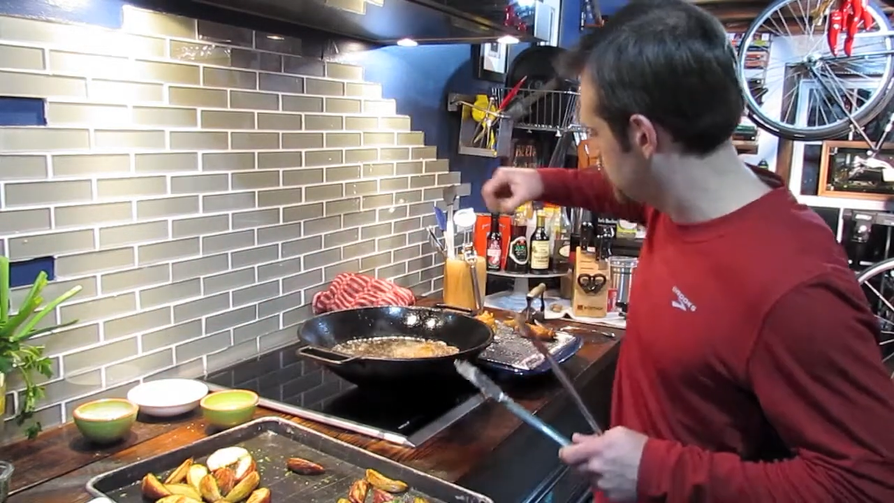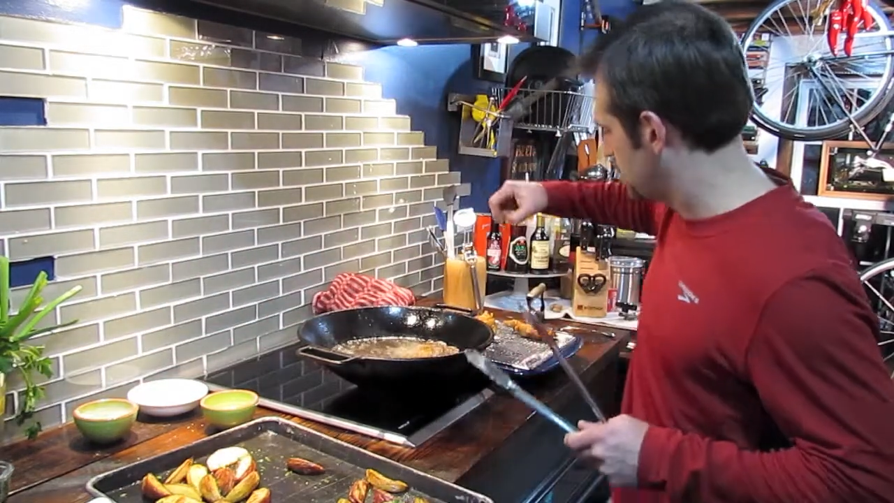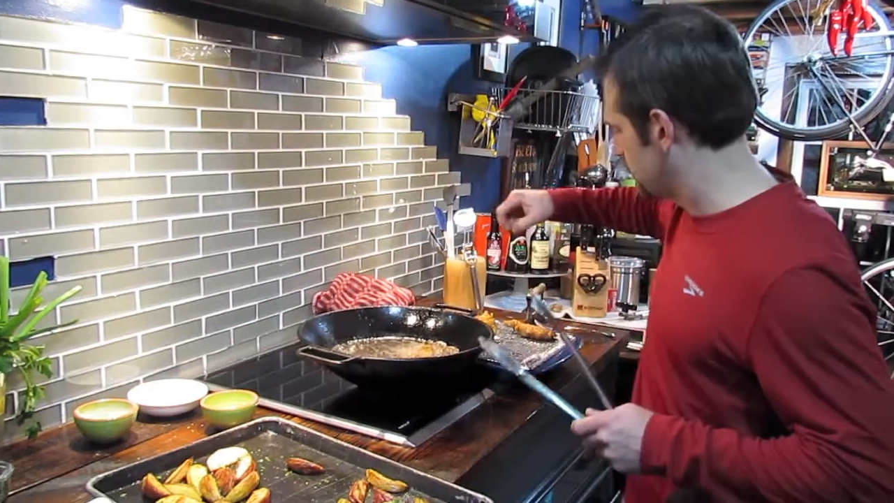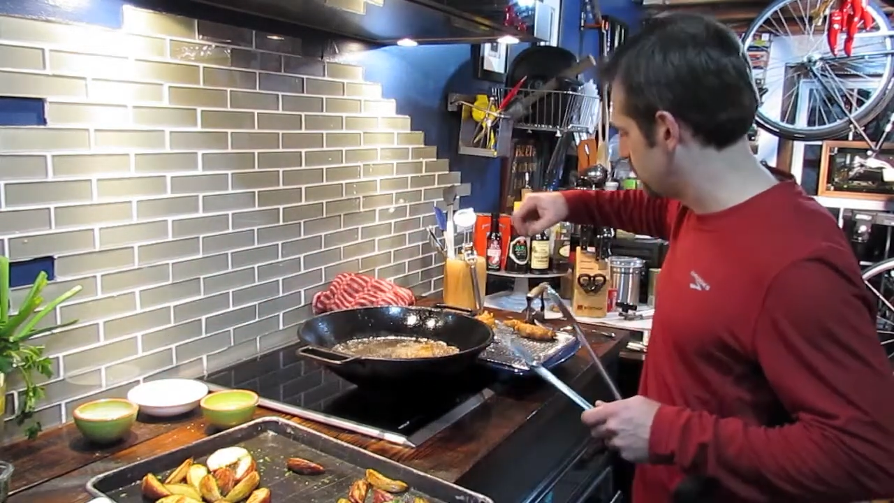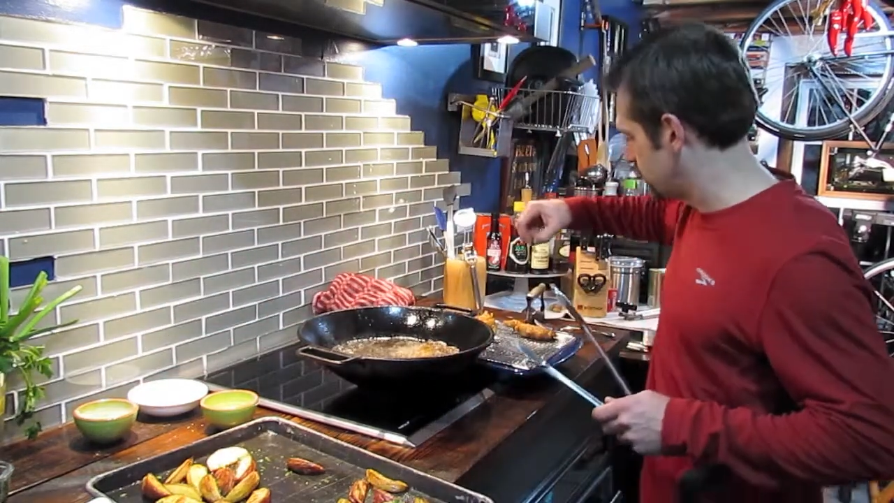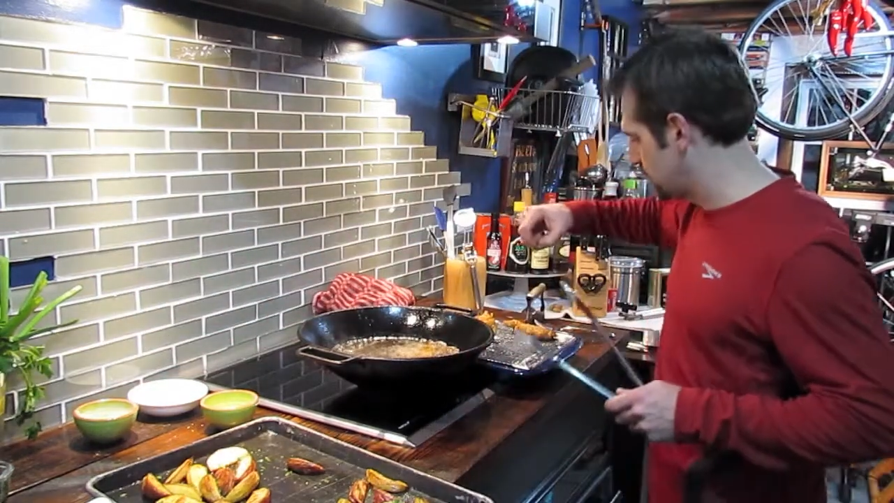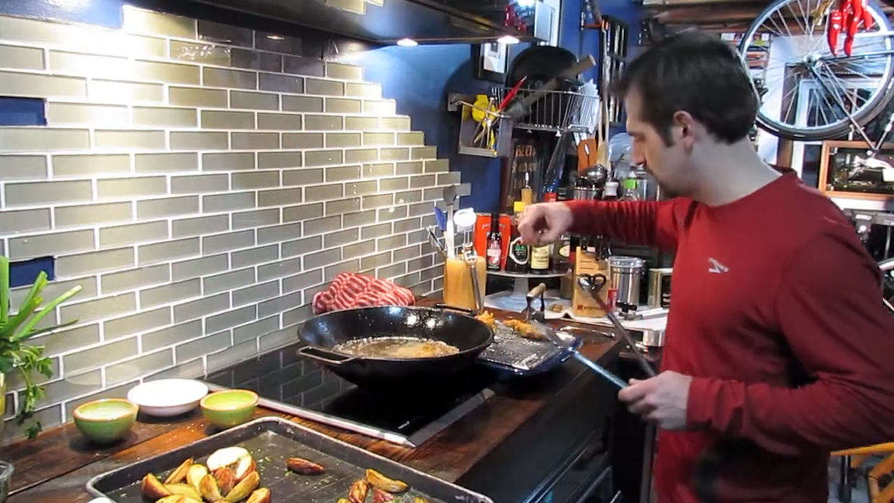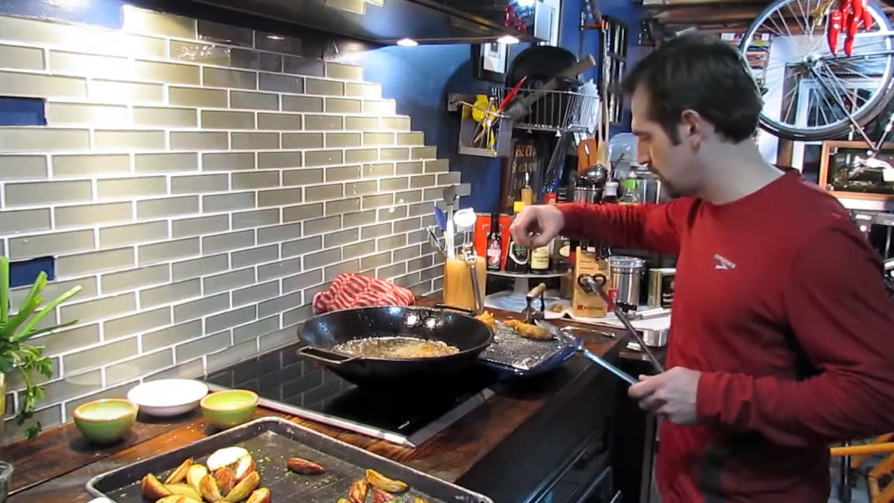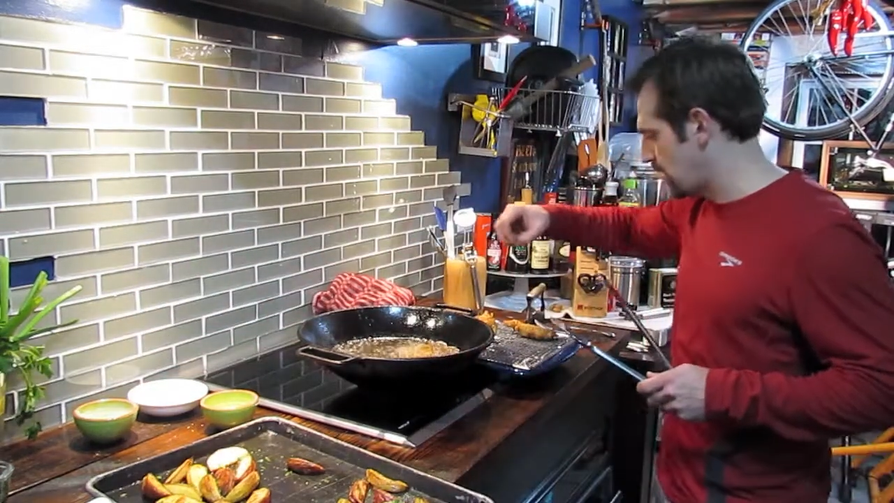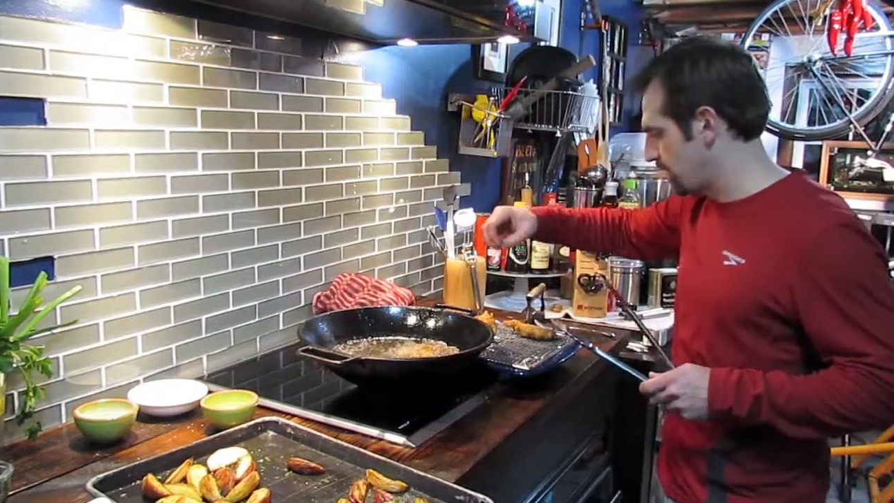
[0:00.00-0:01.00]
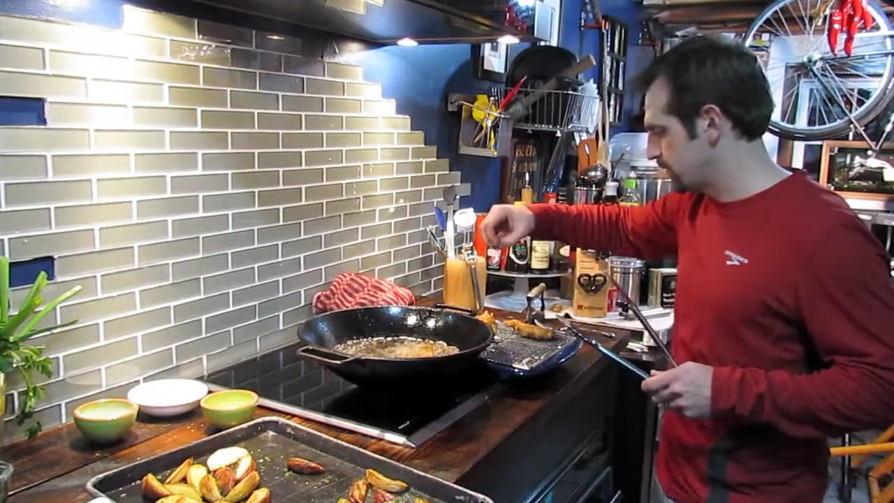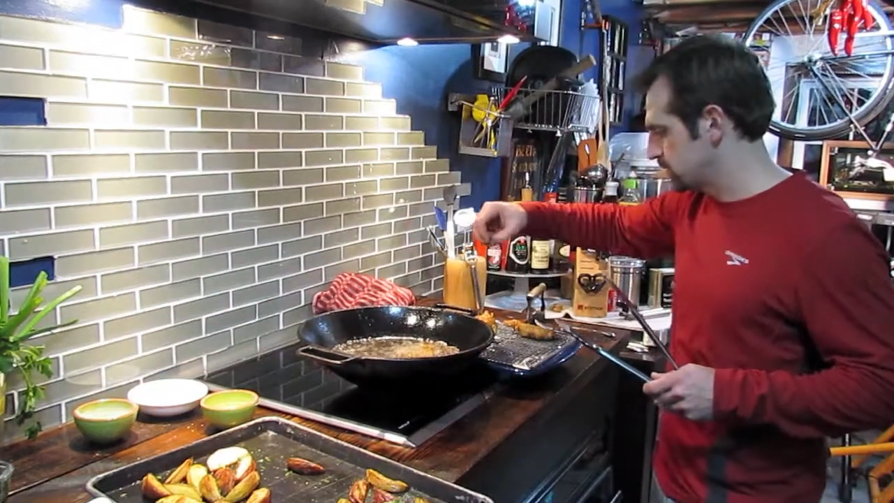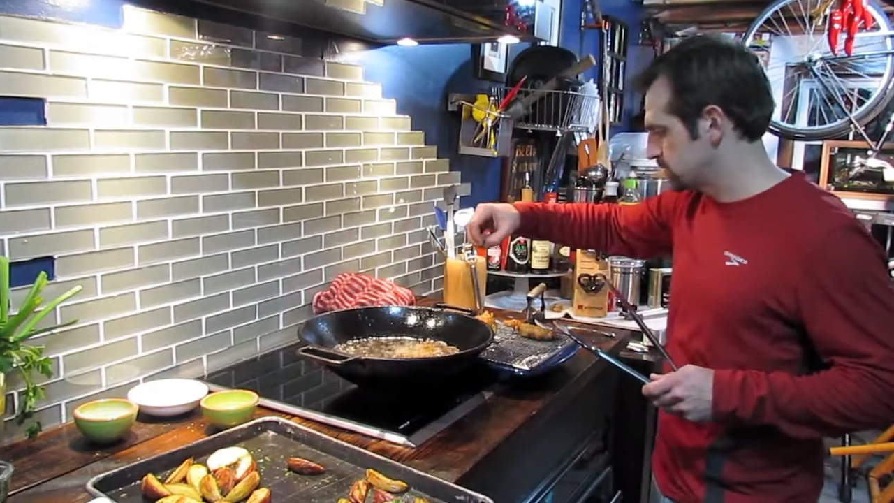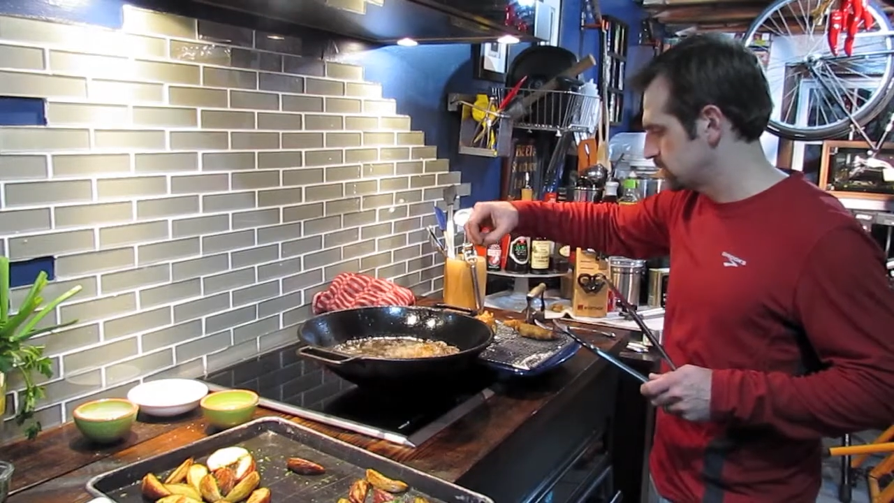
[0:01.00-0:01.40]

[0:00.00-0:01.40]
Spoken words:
We don't really need a lot because